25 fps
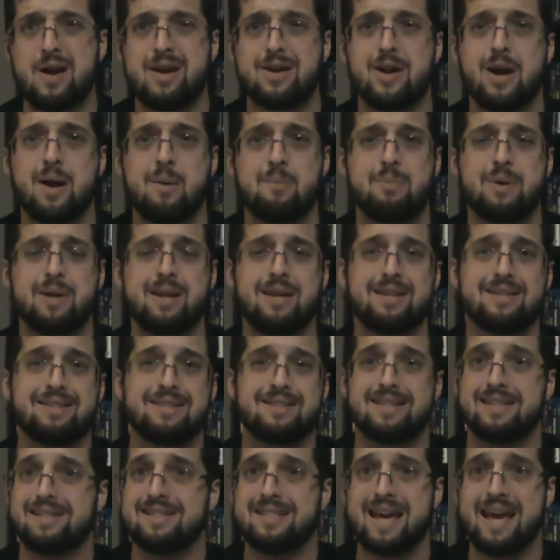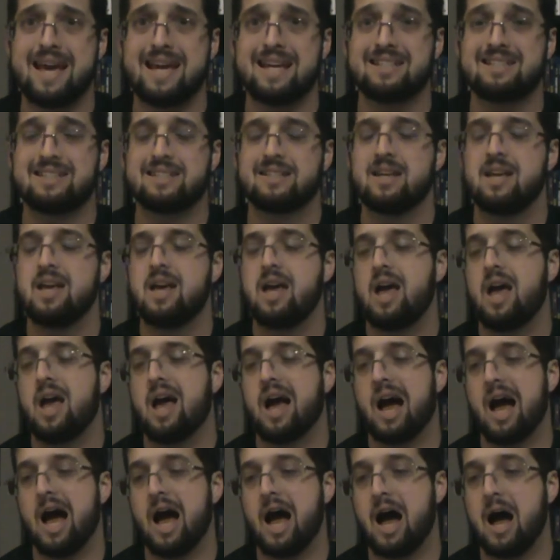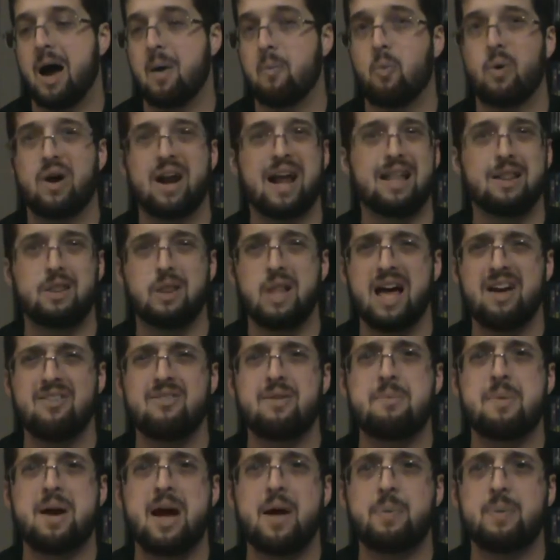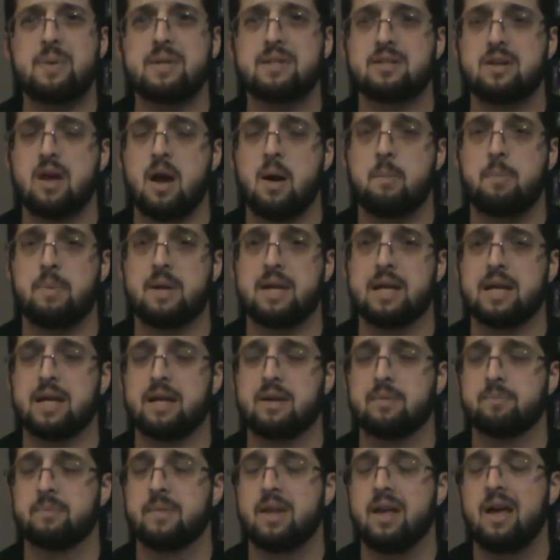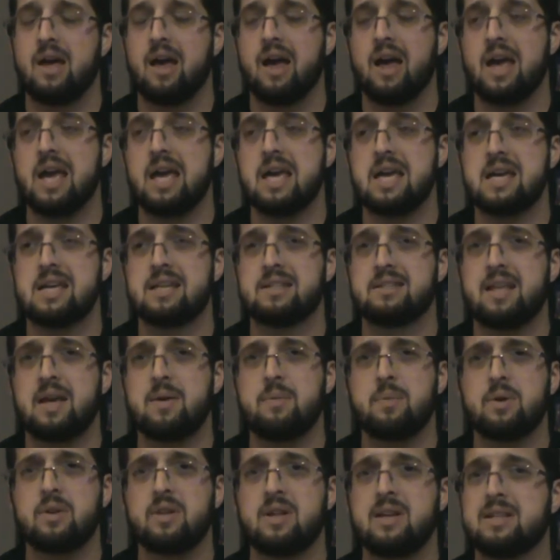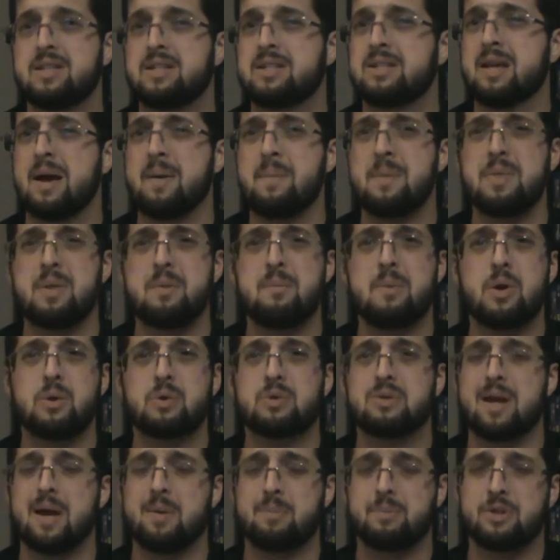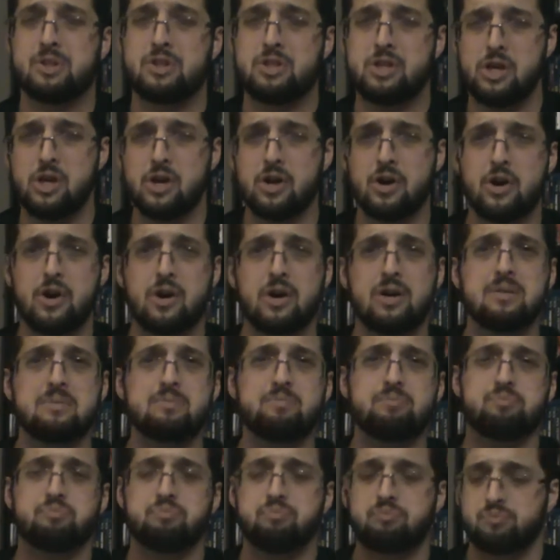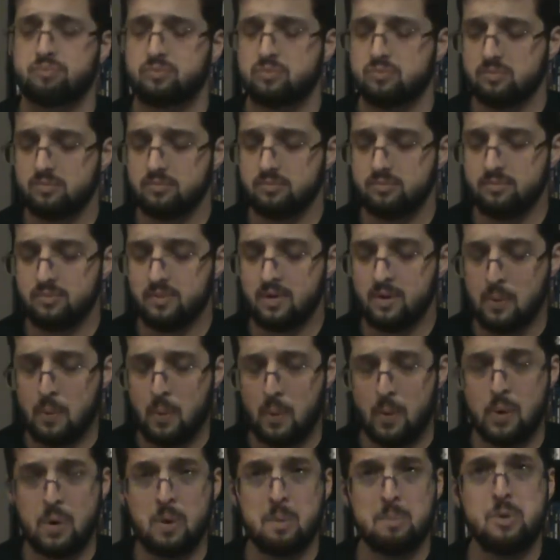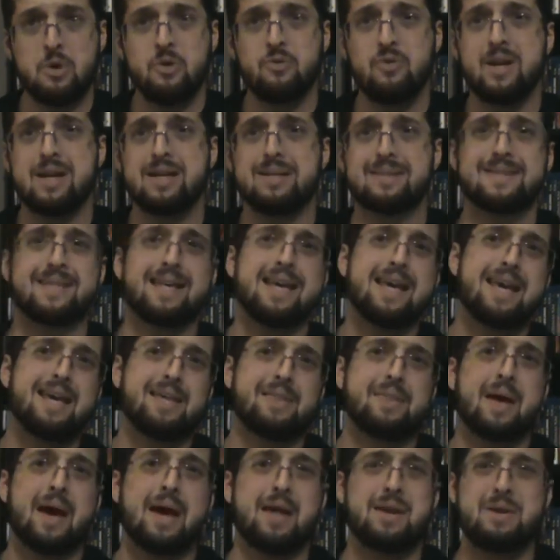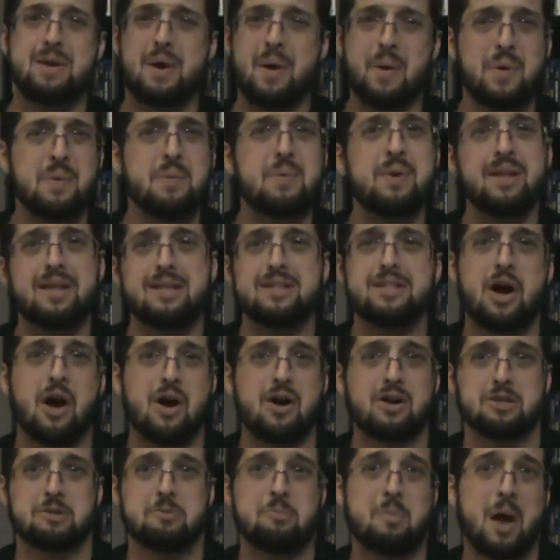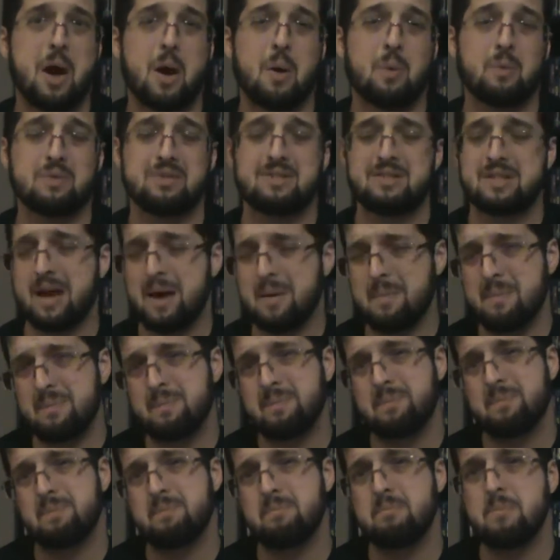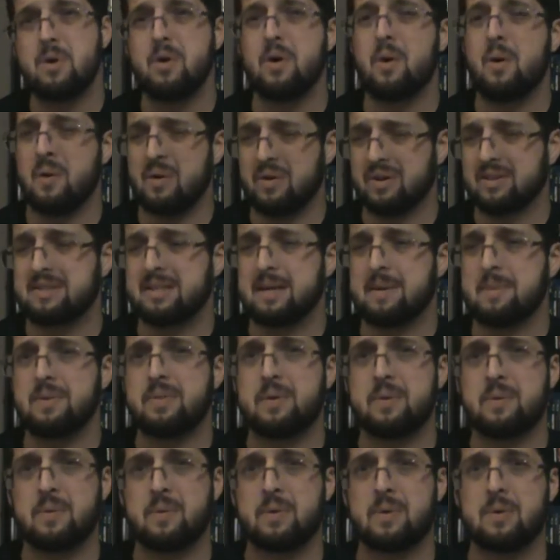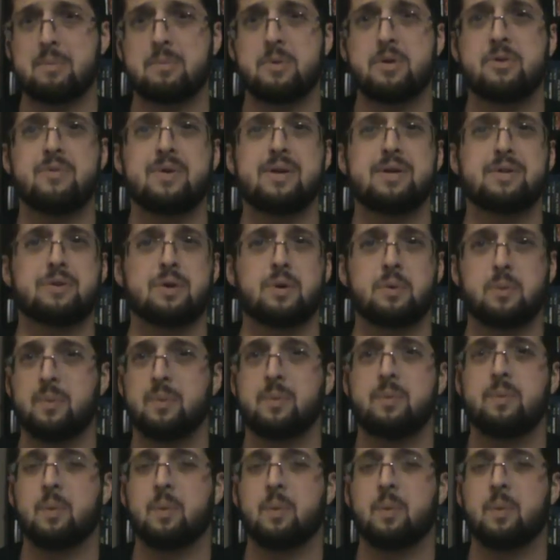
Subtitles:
companies to date. What I love about this company is they release some of the most obscure horror movies that no one really talks about. Some of the horror movies are